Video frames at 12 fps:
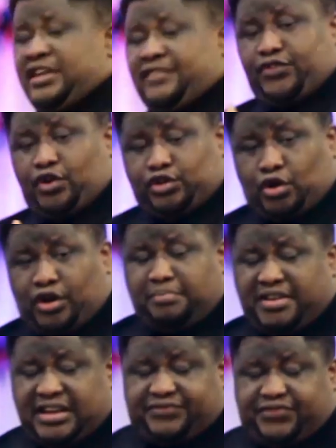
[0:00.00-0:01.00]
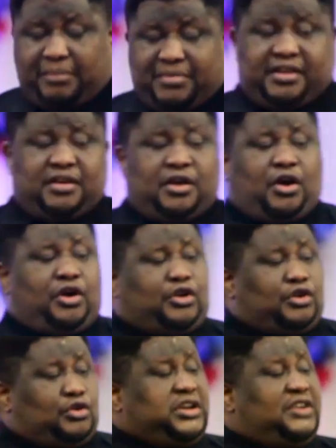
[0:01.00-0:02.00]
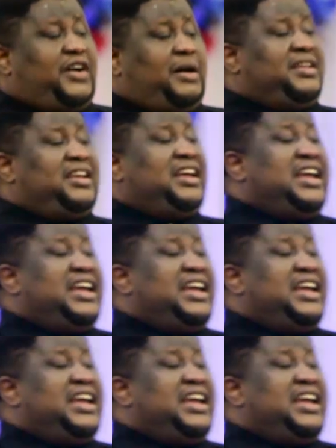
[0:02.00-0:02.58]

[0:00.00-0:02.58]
for your immediate family or your nuclear family,